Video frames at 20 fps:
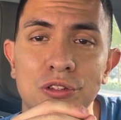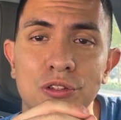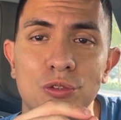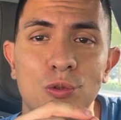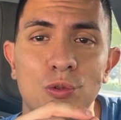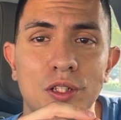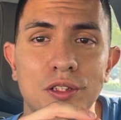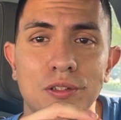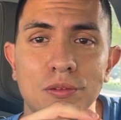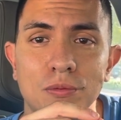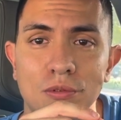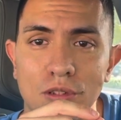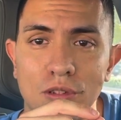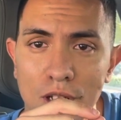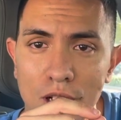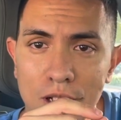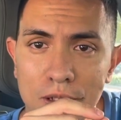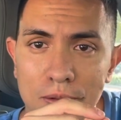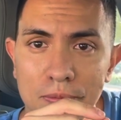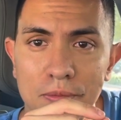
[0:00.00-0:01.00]
in quite some
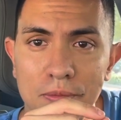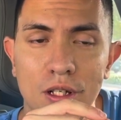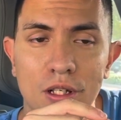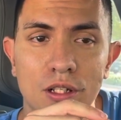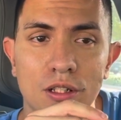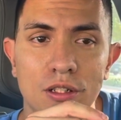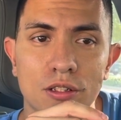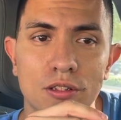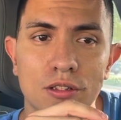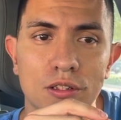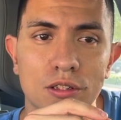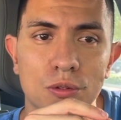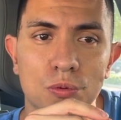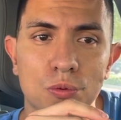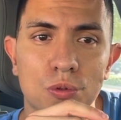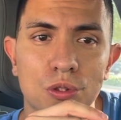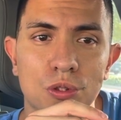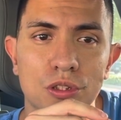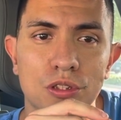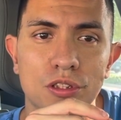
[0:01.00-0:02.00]
time and it
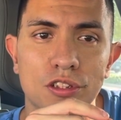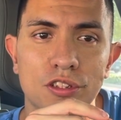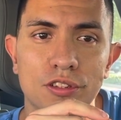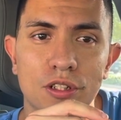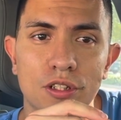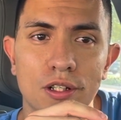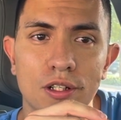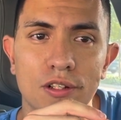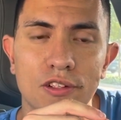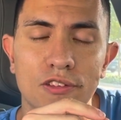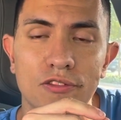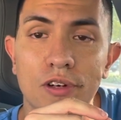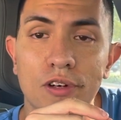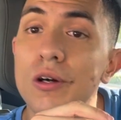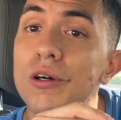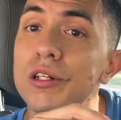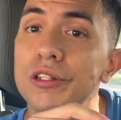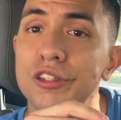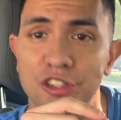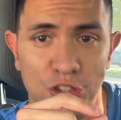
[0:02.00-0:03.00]
was uh,
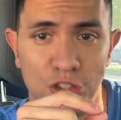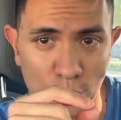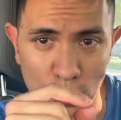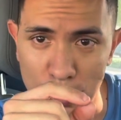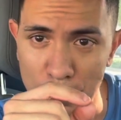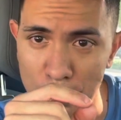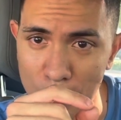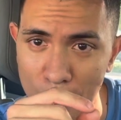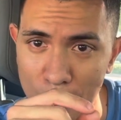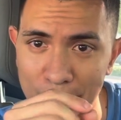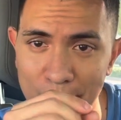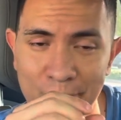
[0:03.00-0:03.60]
very enjoyable